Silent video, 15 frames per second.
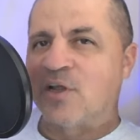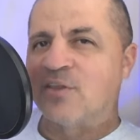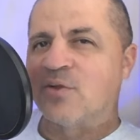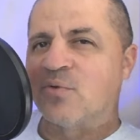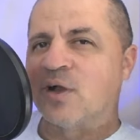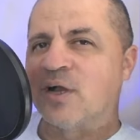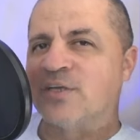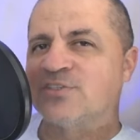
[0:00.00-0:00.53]
on the
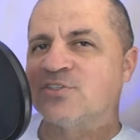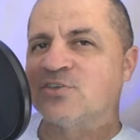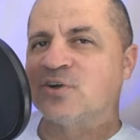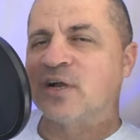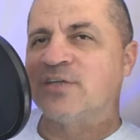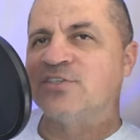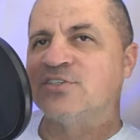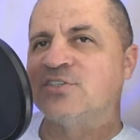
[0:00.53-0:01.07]

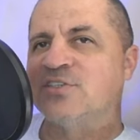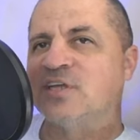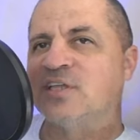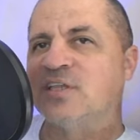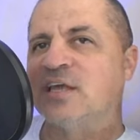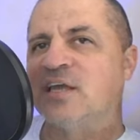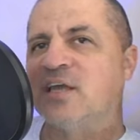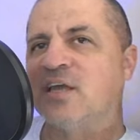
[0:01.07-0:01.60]
roster, I just
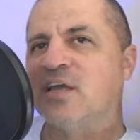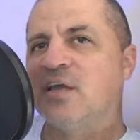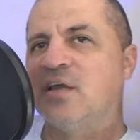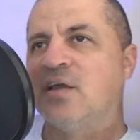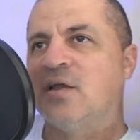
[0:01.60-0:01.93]
think they